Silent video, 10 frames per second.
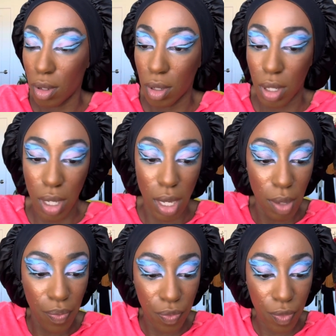Okay.
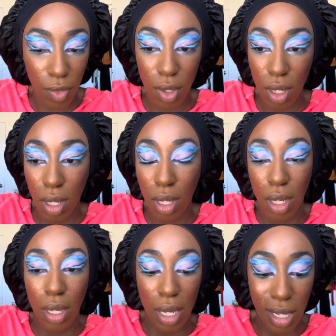
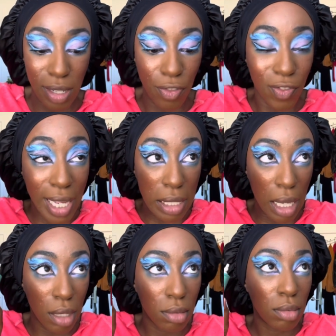And to fix it,
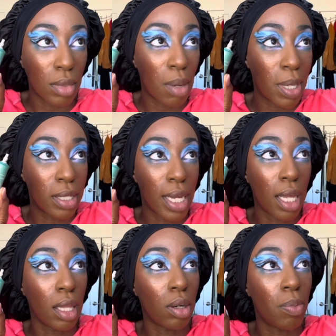I'm going to take a
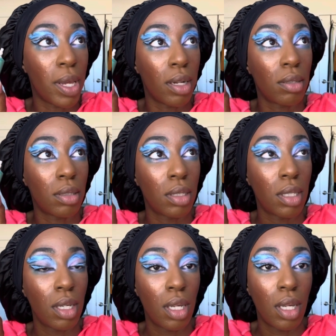little bit
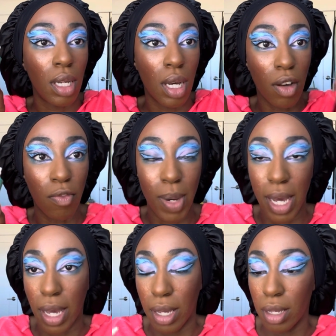of my
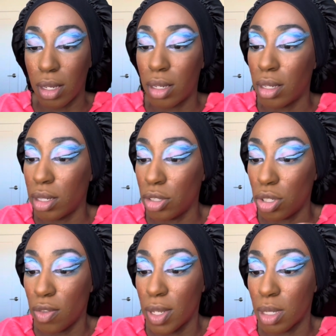
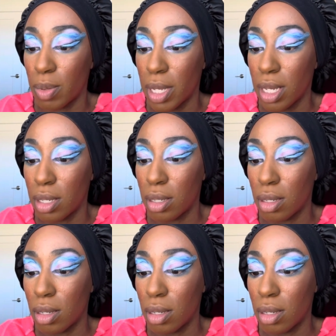Juvia's Place.